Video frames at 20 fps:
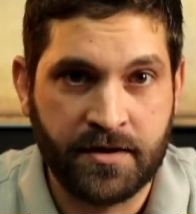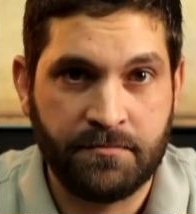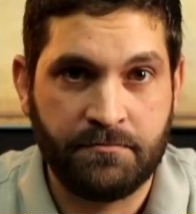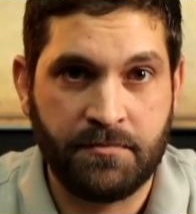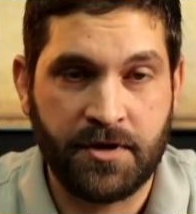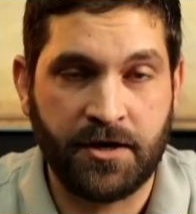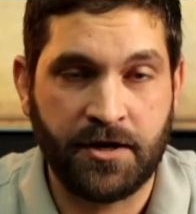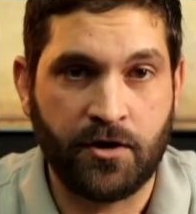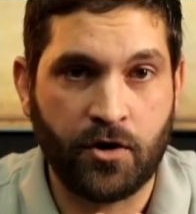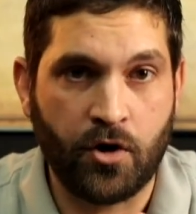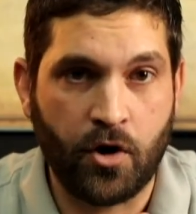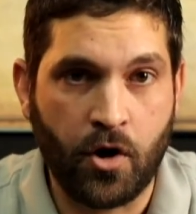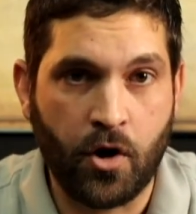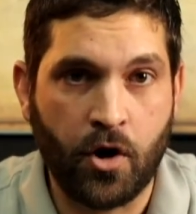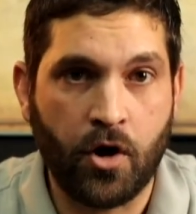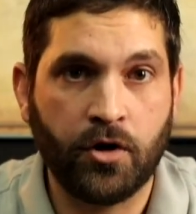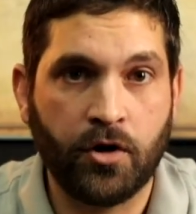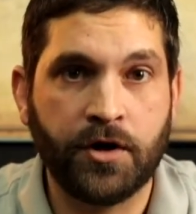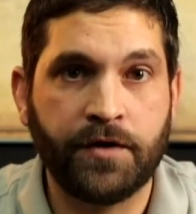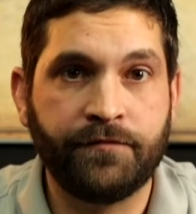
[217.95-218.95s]
meaning
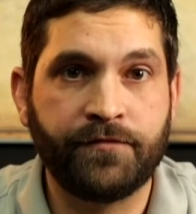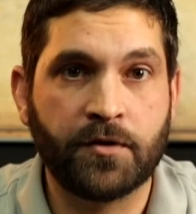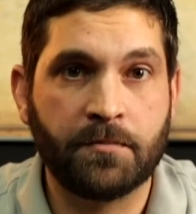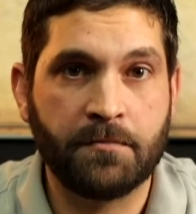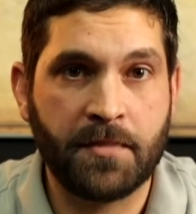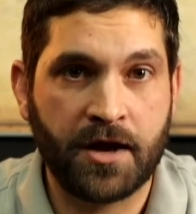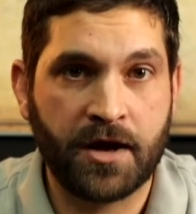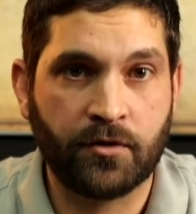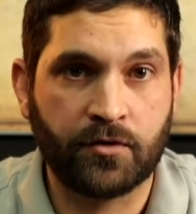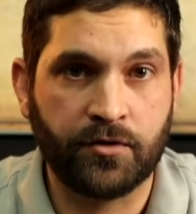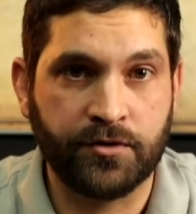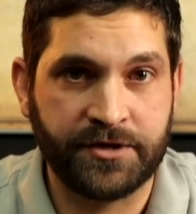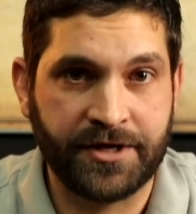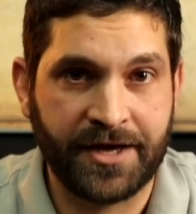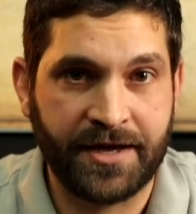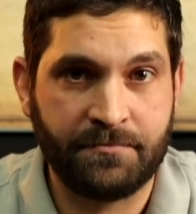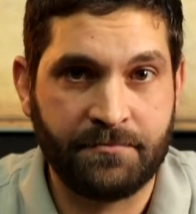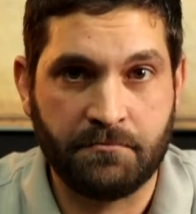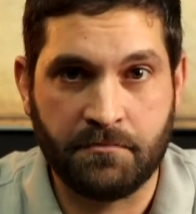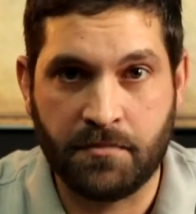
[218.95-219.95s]
all of your medical
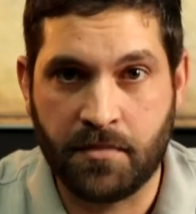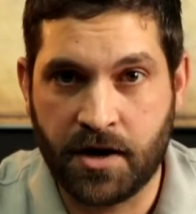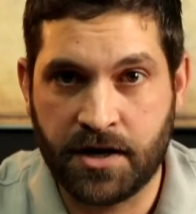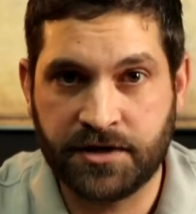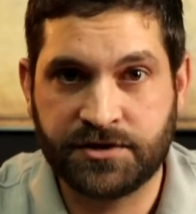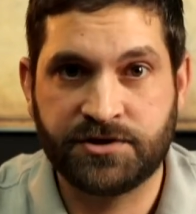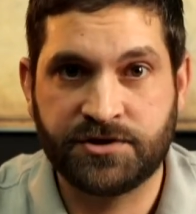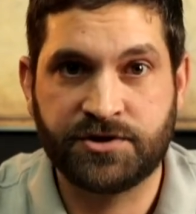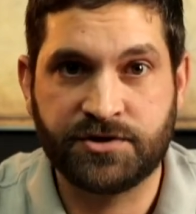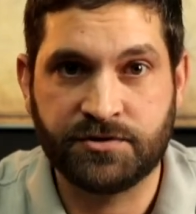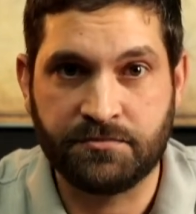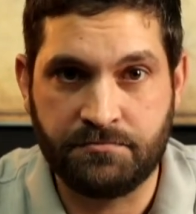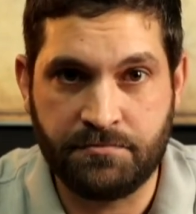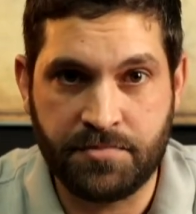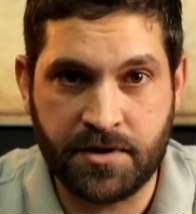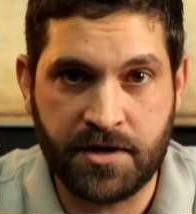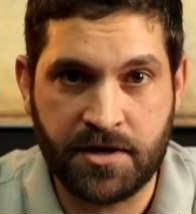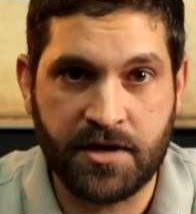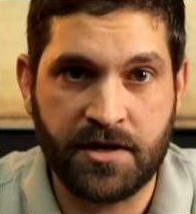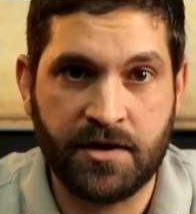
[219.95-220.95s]
debt must
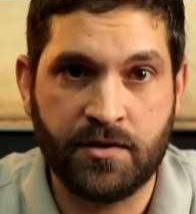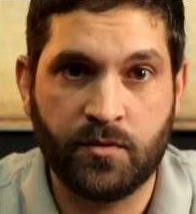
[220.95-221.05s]
be